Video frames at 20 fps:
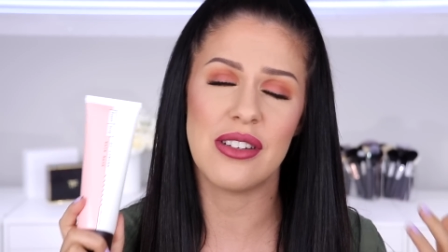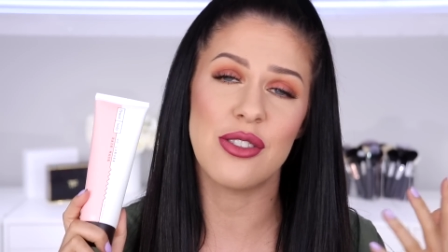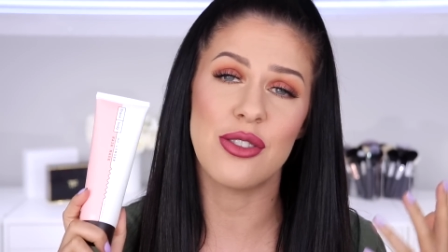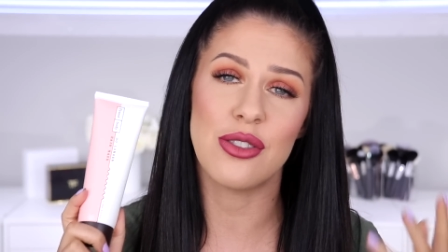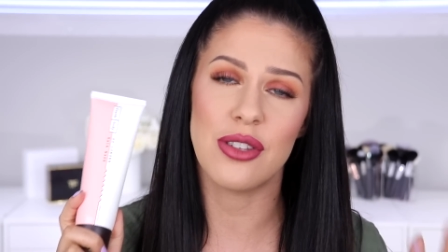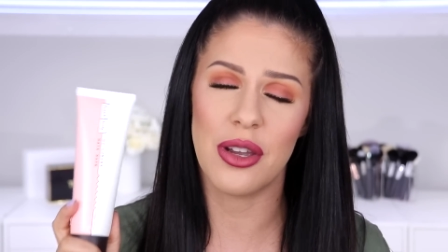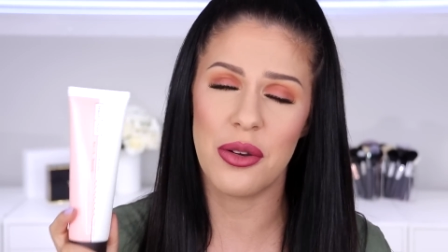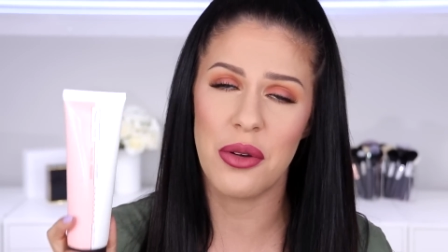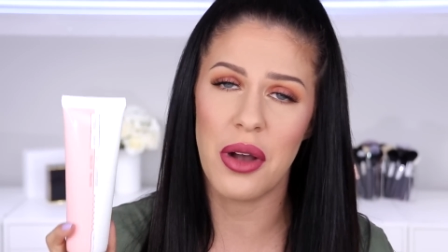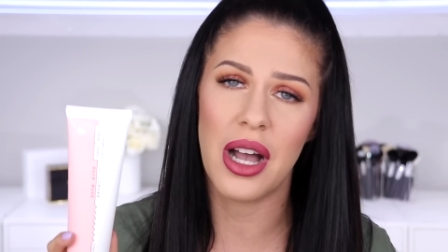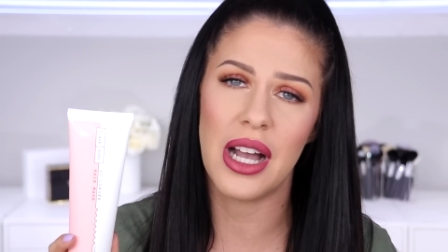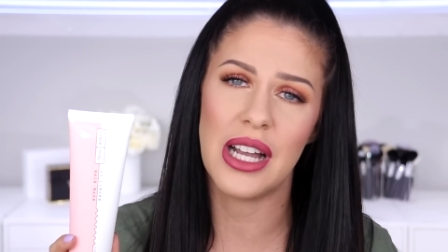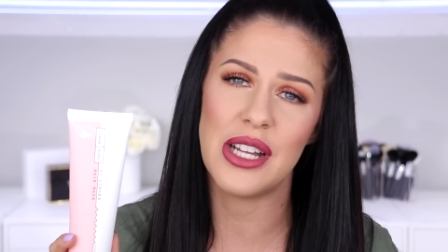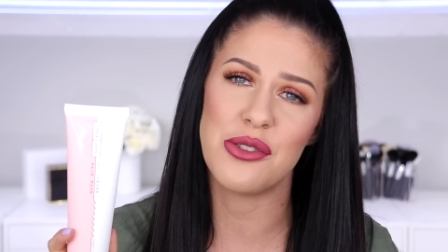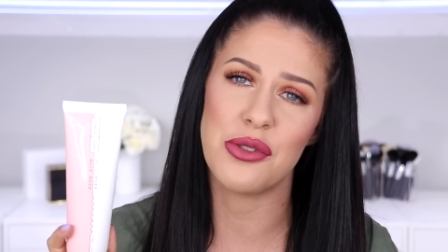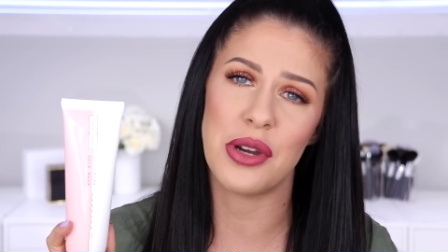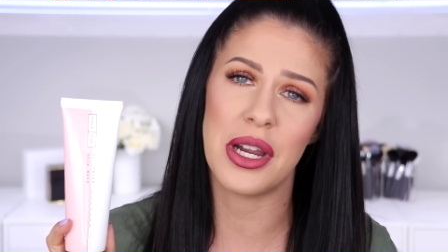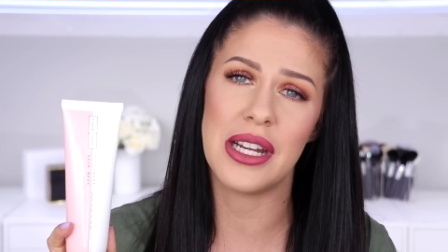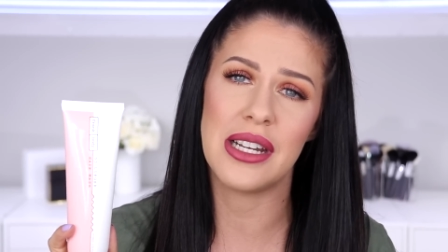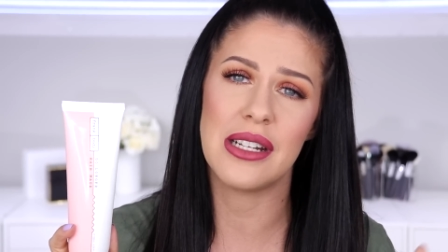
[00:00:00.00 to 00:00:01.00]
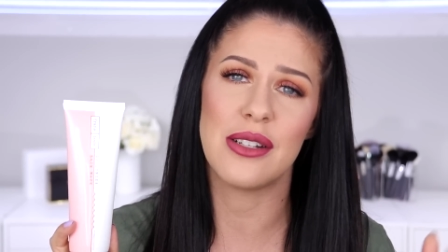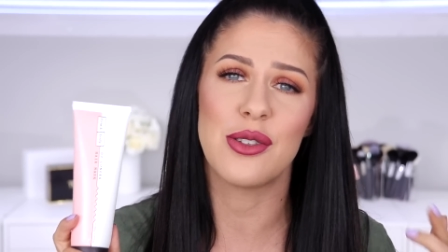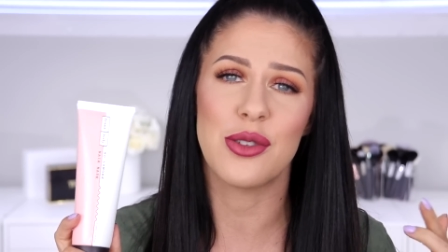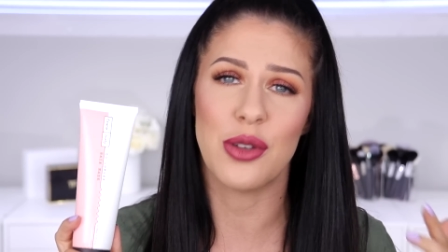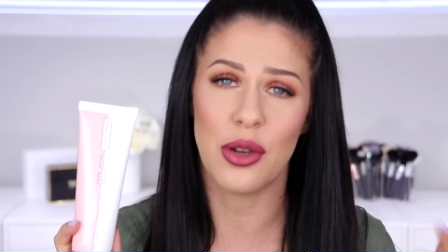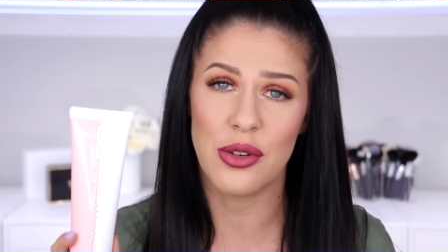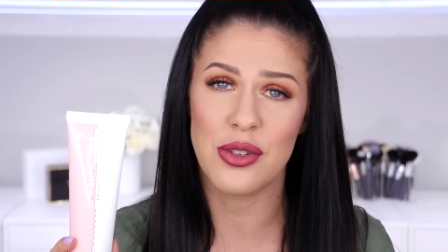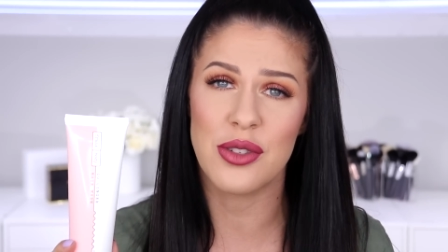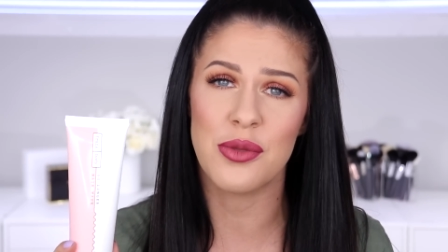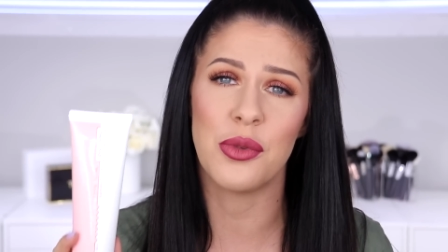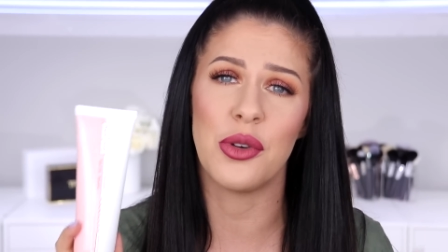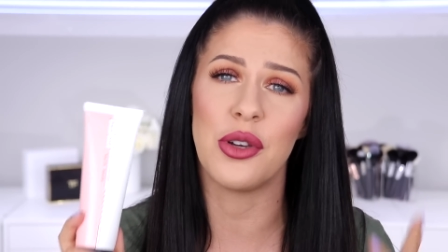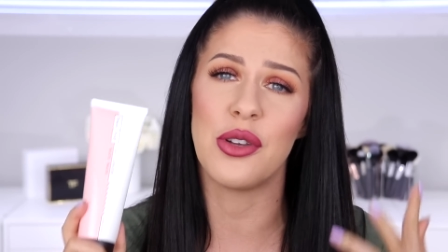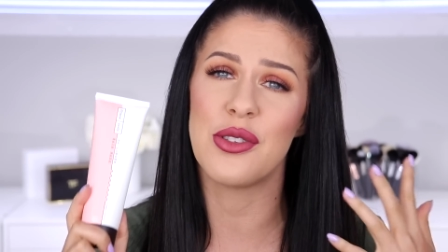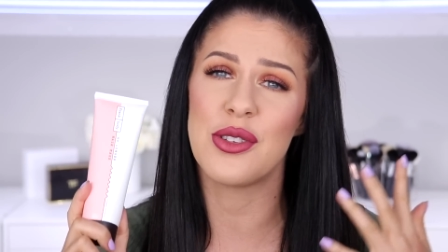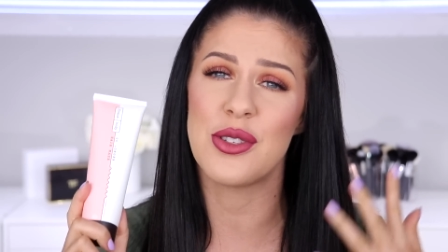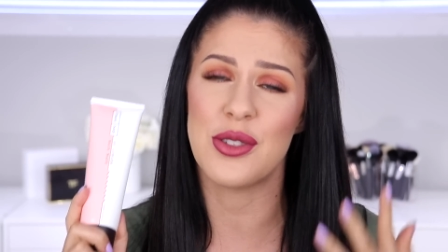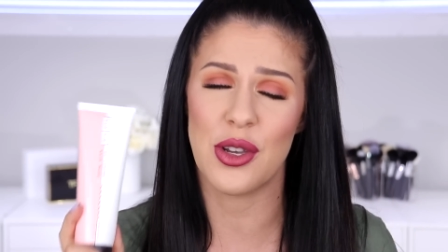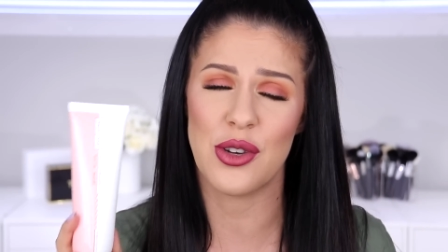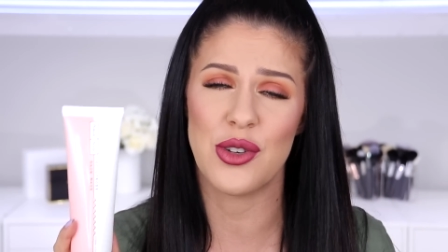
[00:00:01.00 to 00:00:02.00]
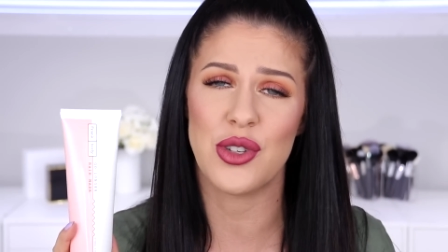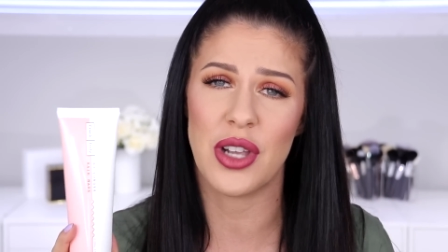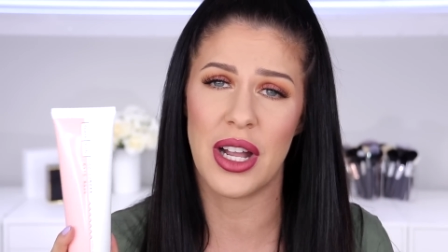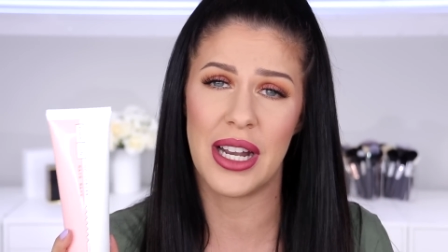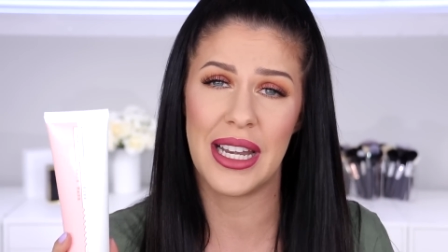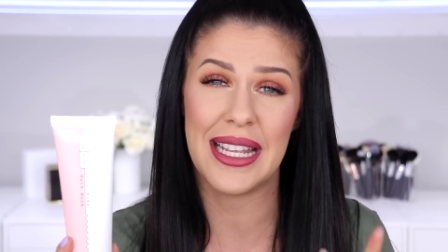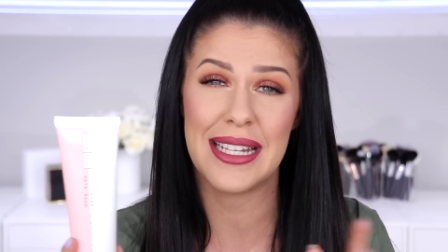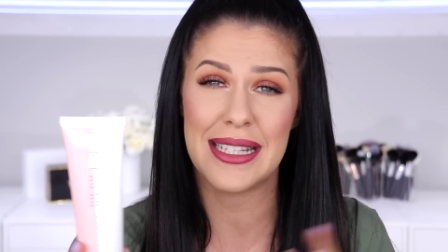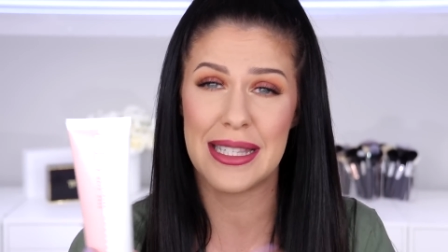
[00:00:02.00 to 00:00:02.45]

so hydrated, so smooth, so shiny.